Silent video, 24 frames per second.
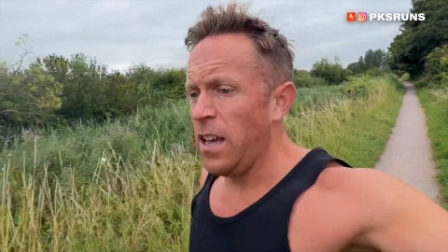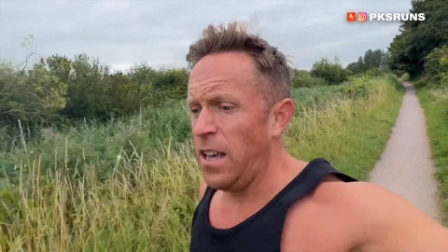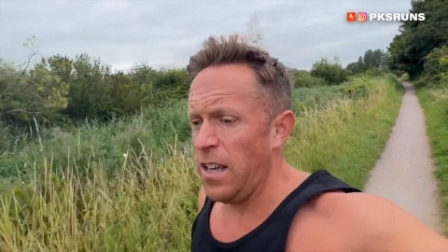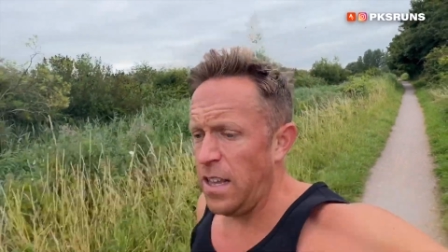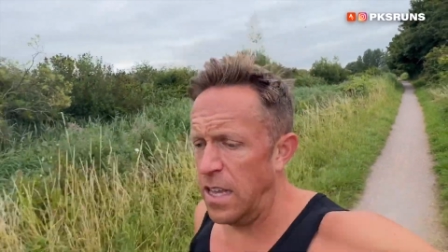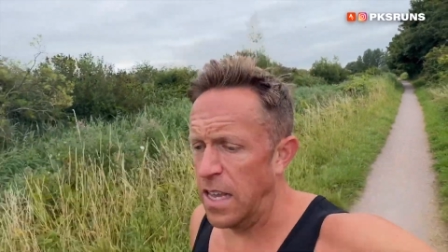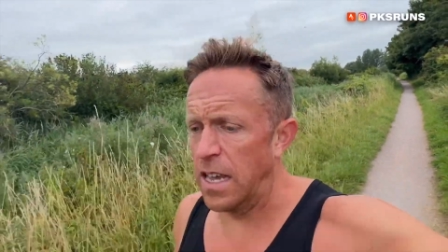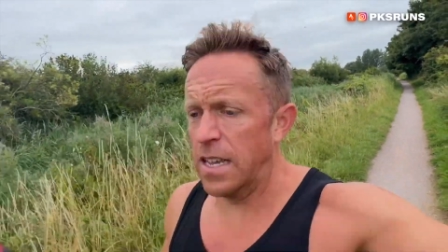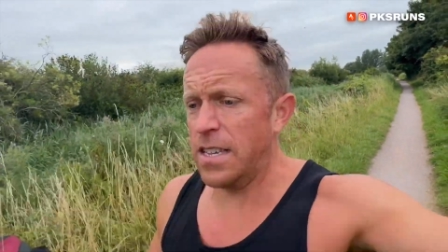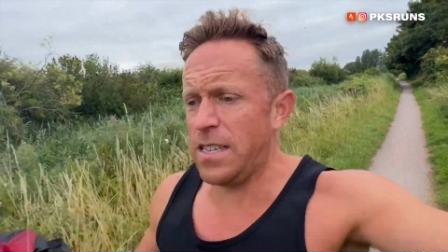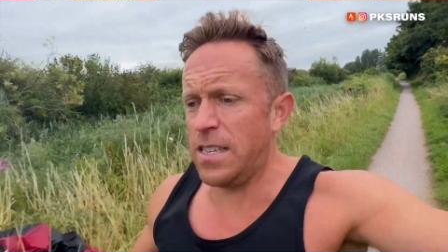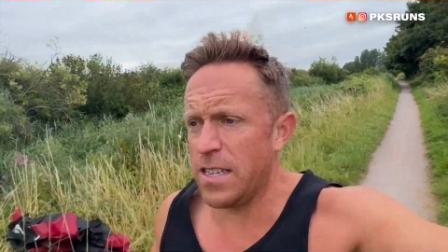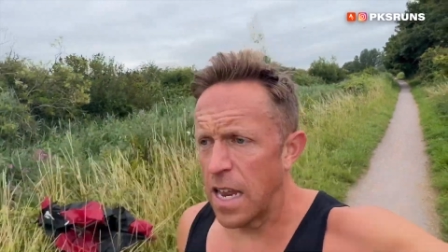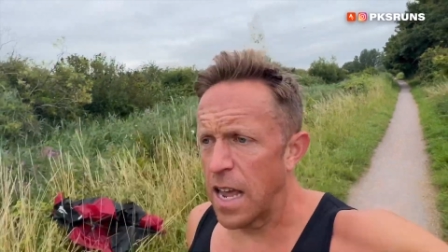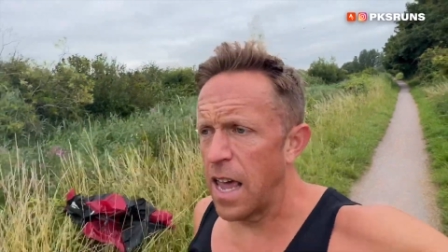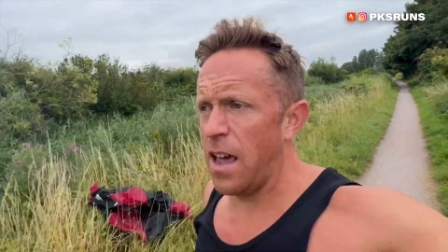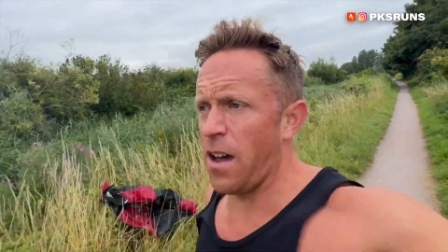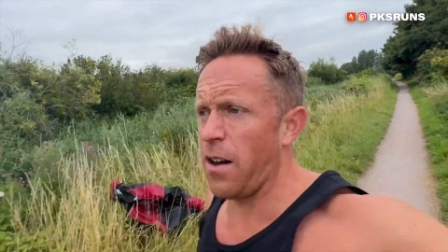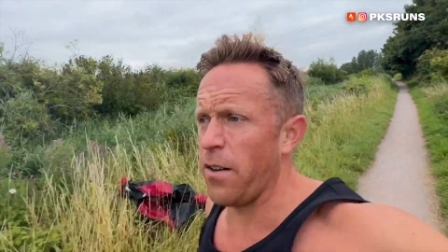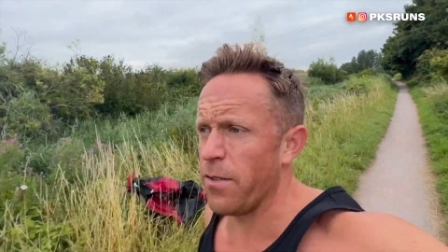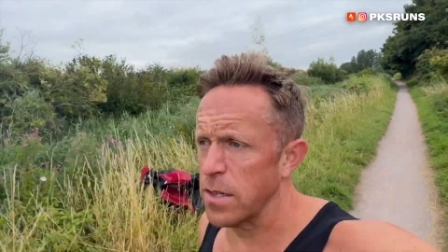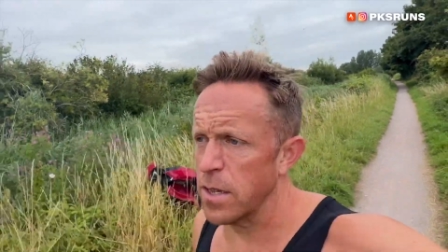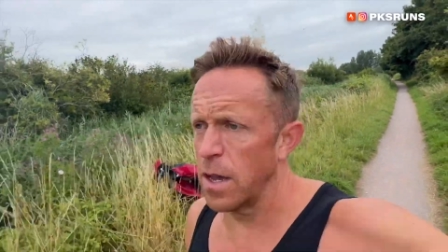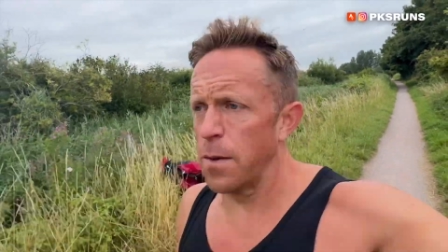Yesterday
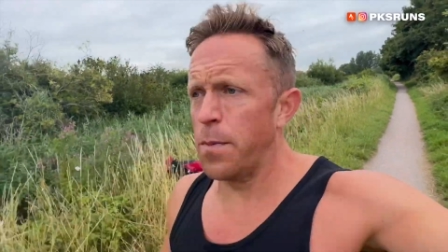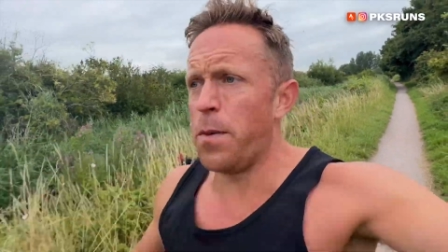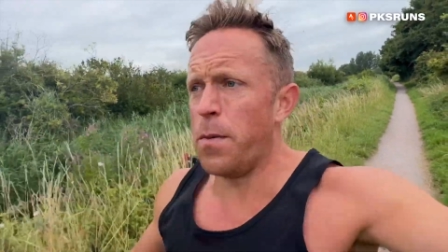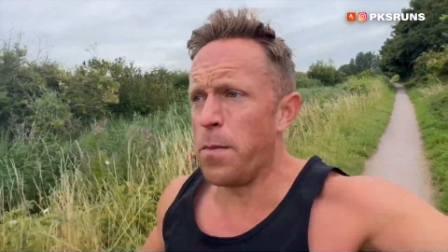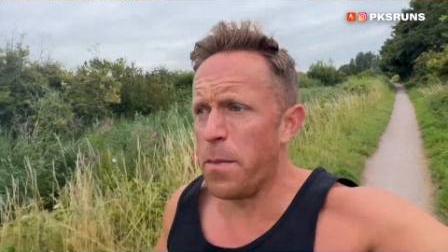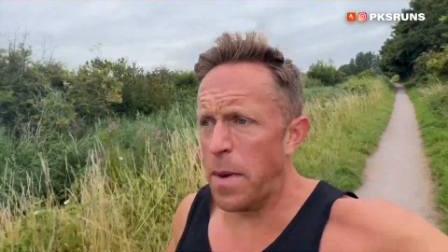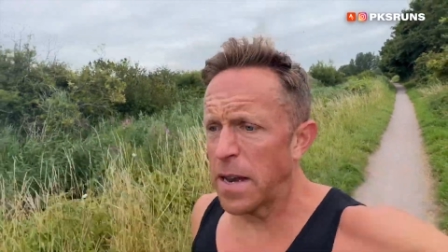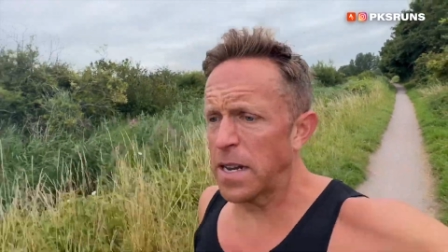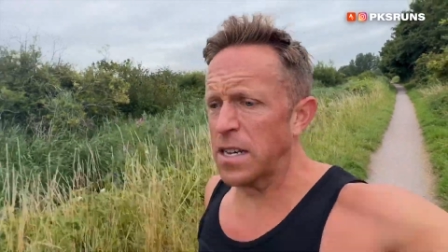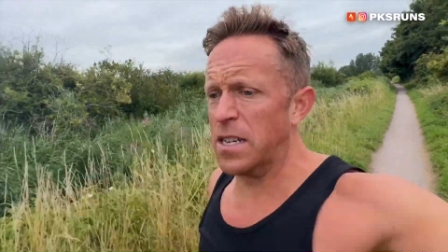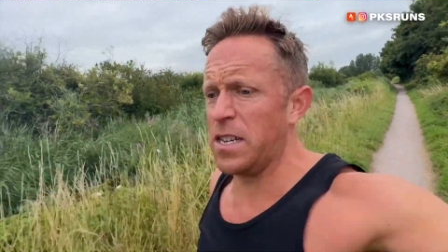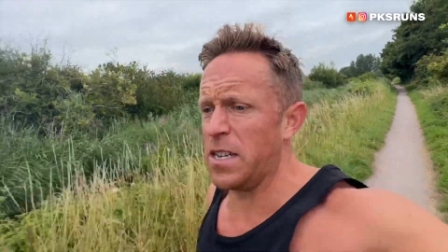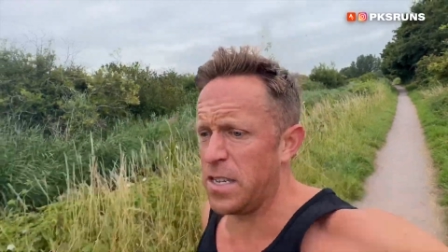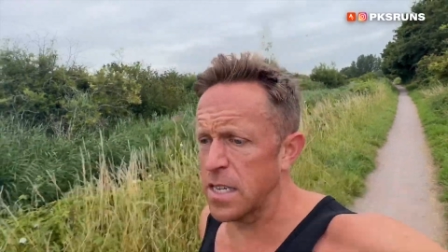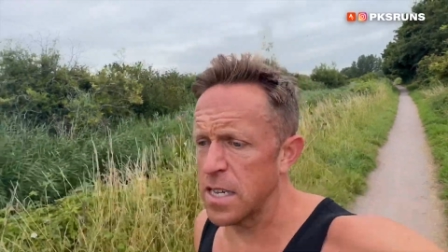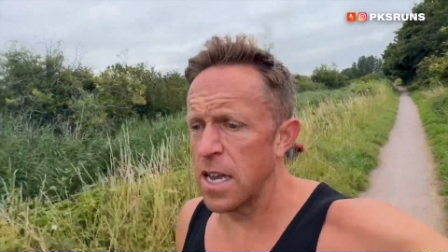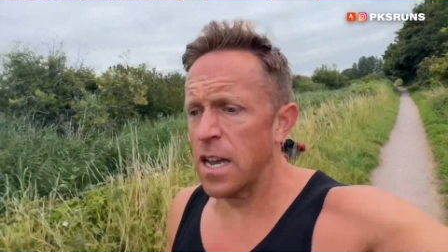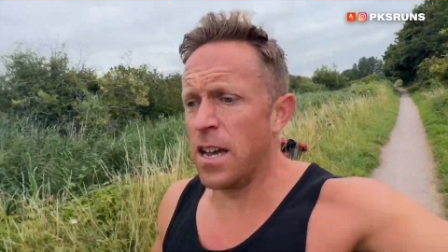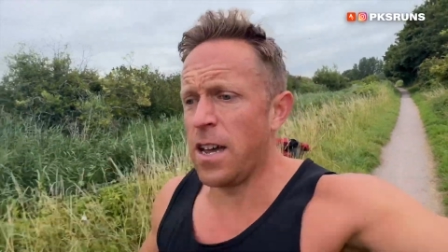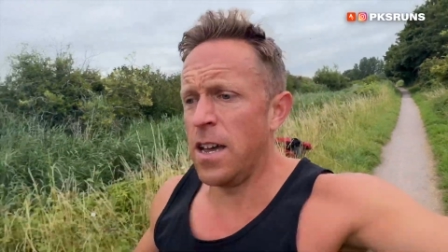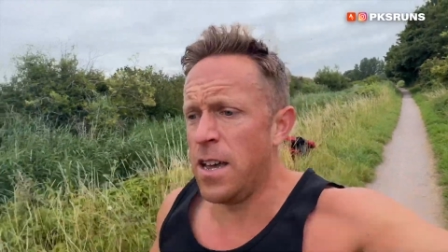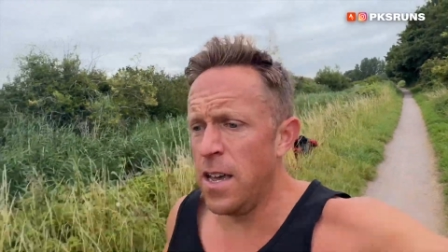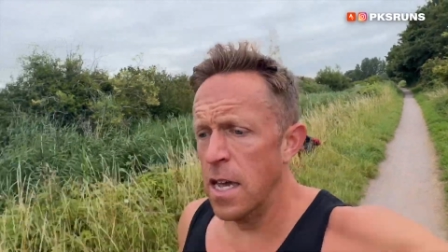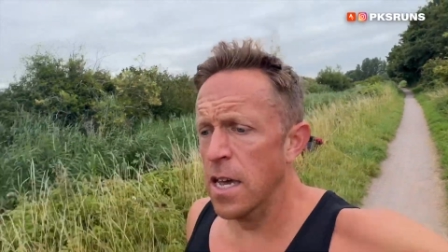I was up in
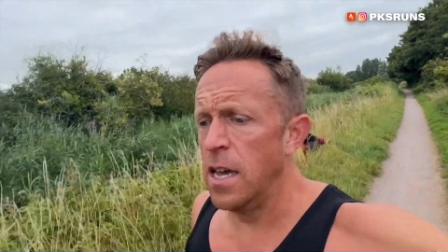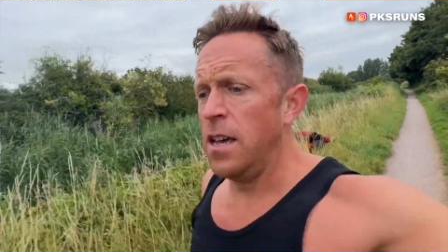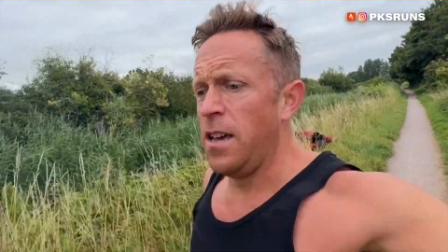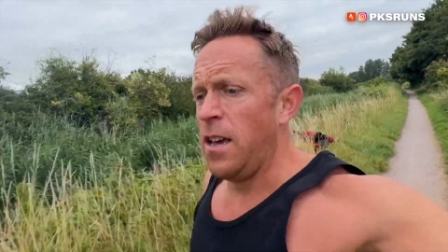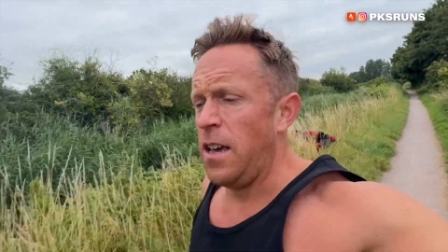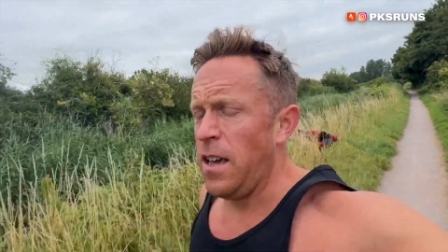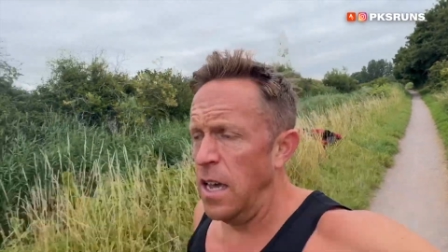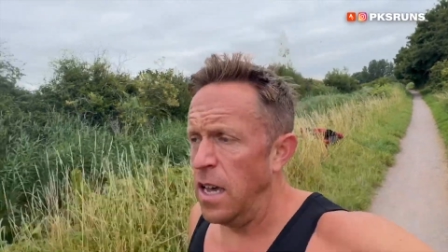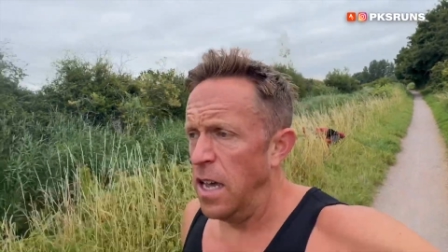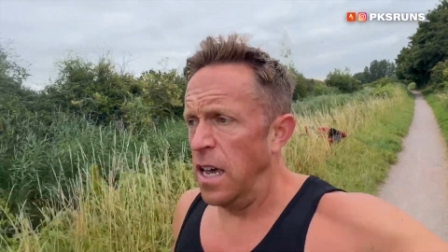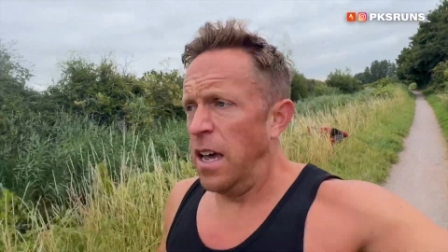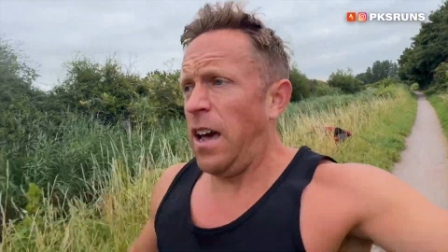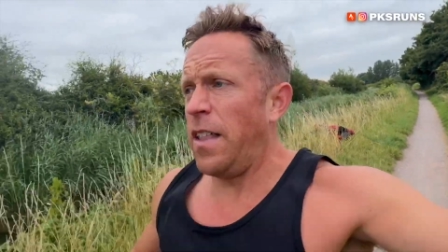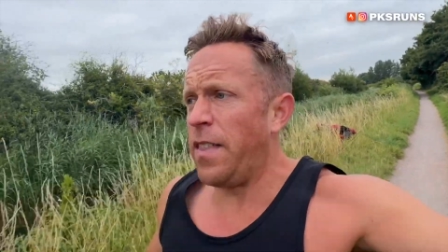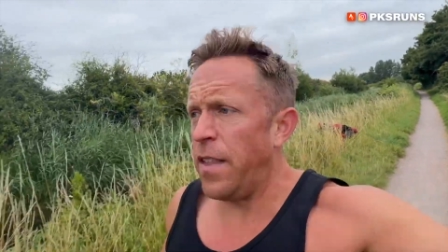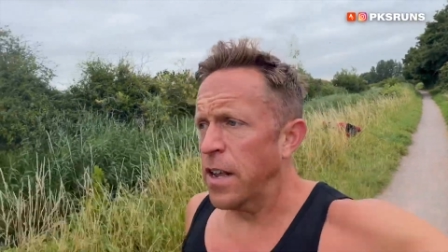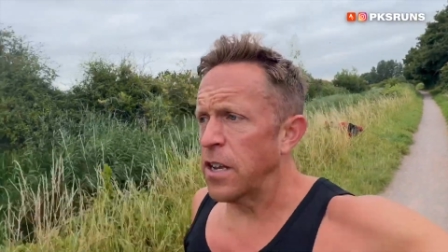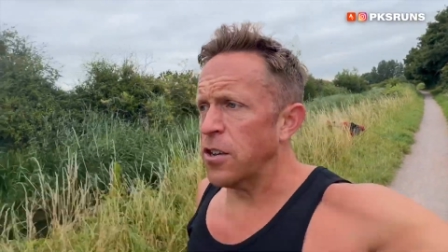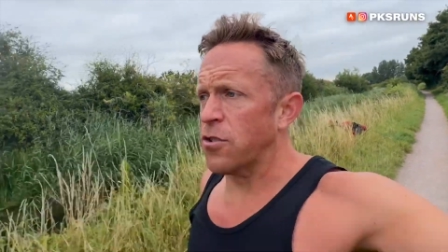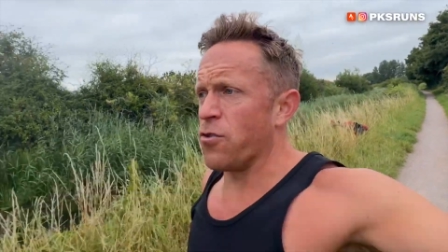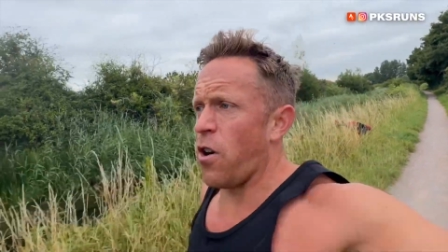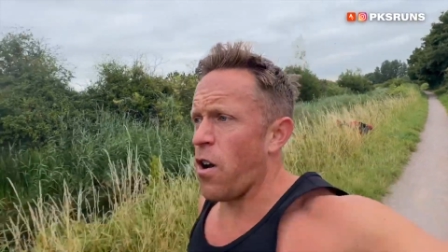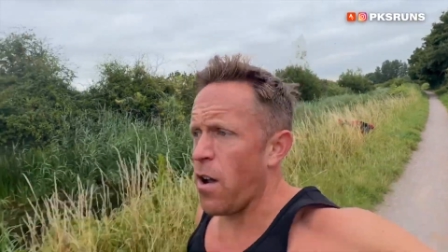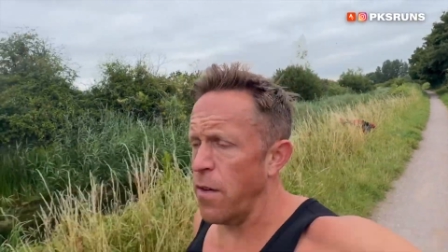Manchester and then
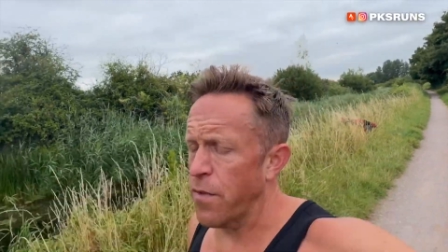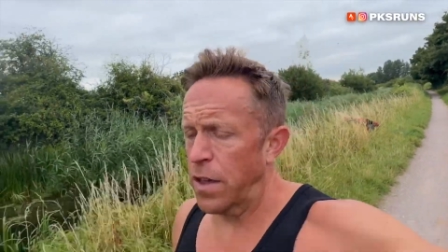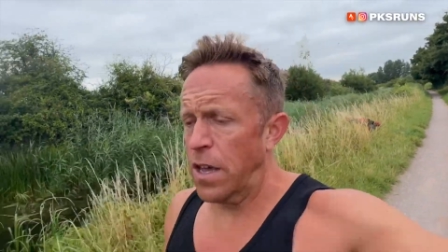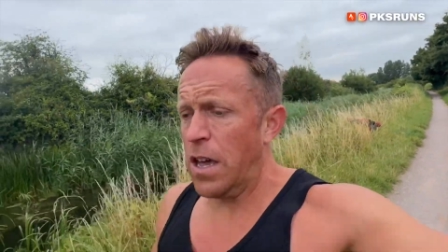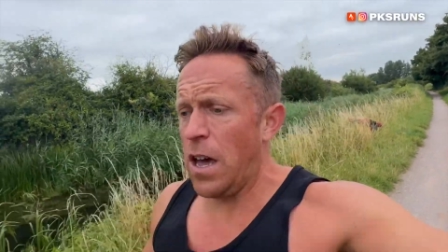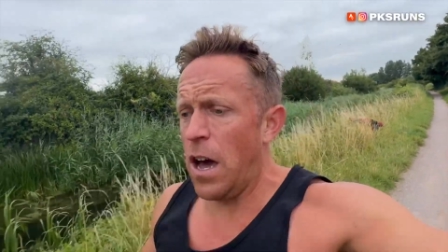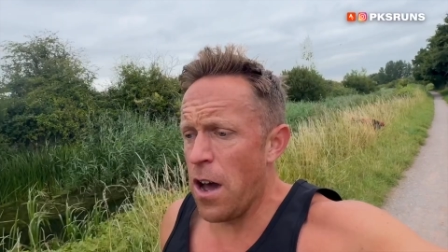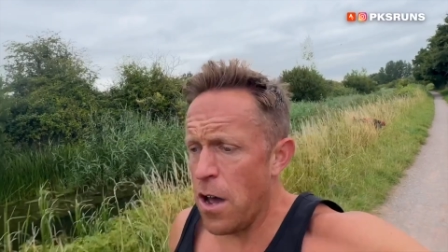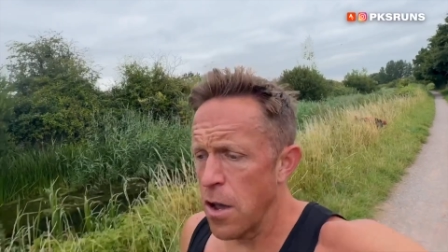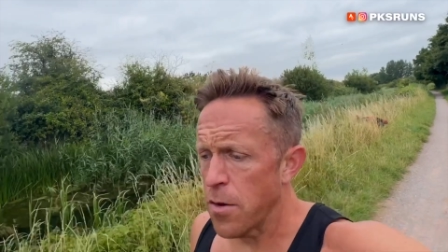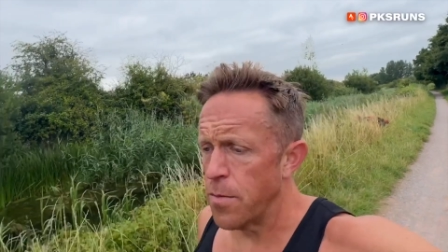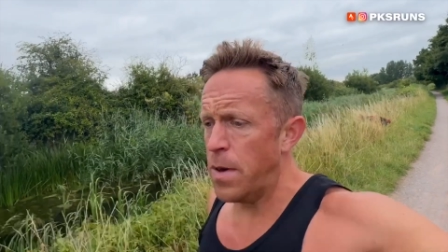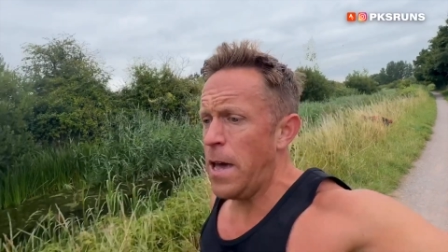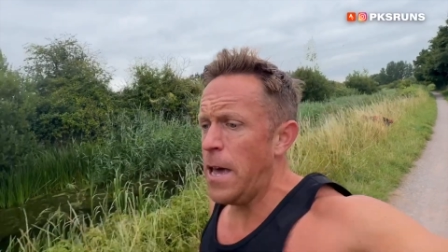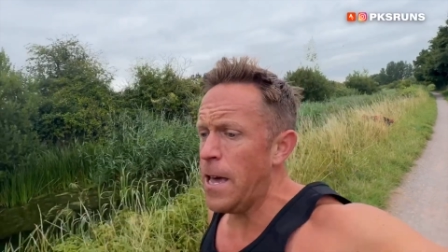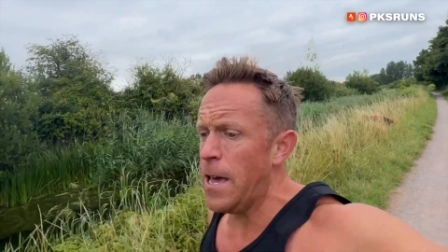driving home,